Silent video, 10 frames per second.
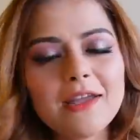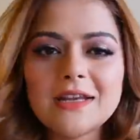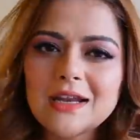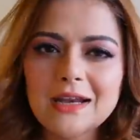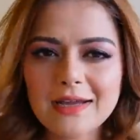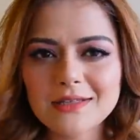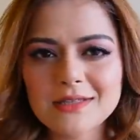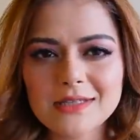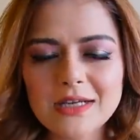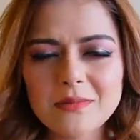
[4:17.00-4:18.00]
I really like
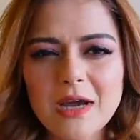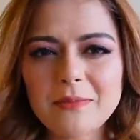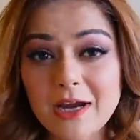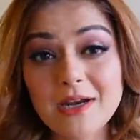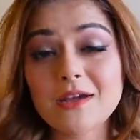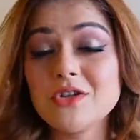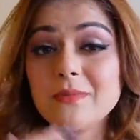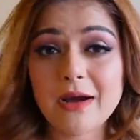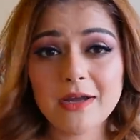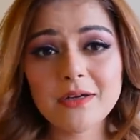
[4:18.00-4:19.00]
this cream. I might actually
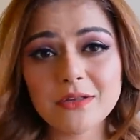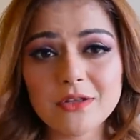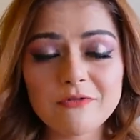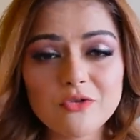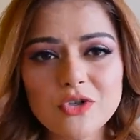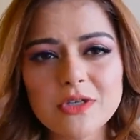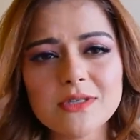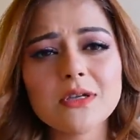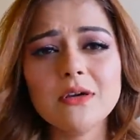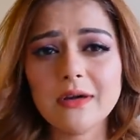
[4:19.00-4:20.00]
buy it in the future. It's
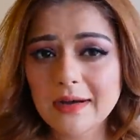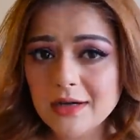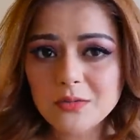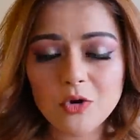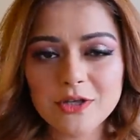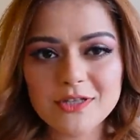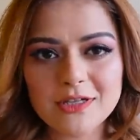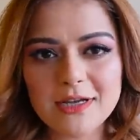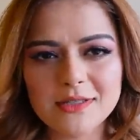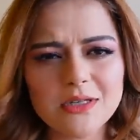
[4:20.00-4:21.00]
a great
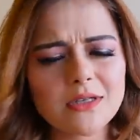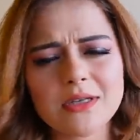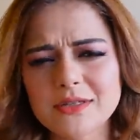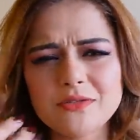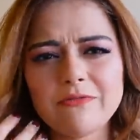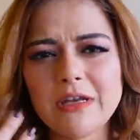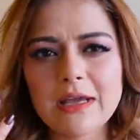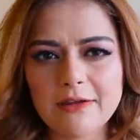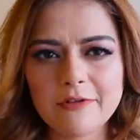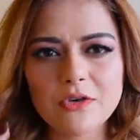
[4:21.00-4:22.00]
moisturizer. It doesn't feel
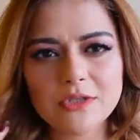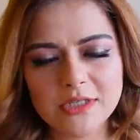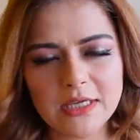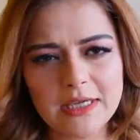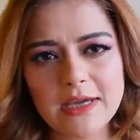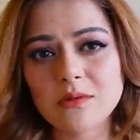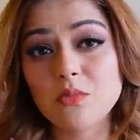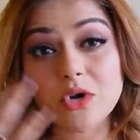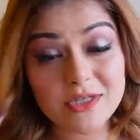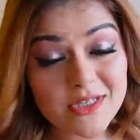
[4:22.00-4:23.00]
heavy or sticky and
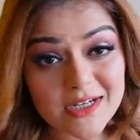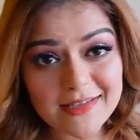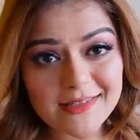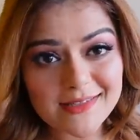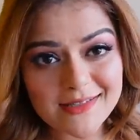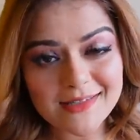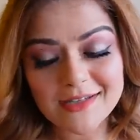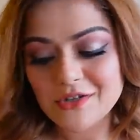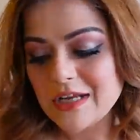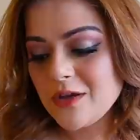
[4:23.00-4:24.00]
moisturizes the
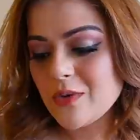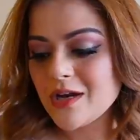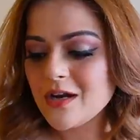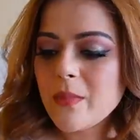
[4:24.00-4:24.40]
skin really well.